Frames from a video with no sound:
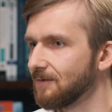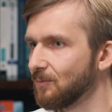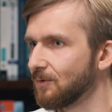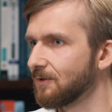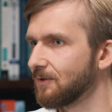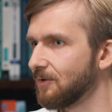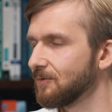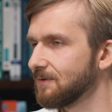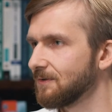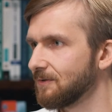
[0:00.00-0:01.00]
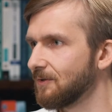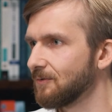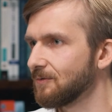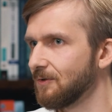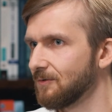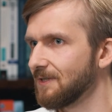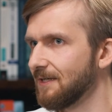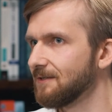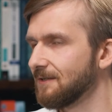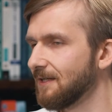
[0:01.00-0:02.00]
work close
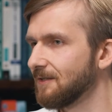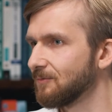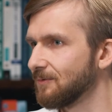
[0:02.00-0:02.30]
hand in hand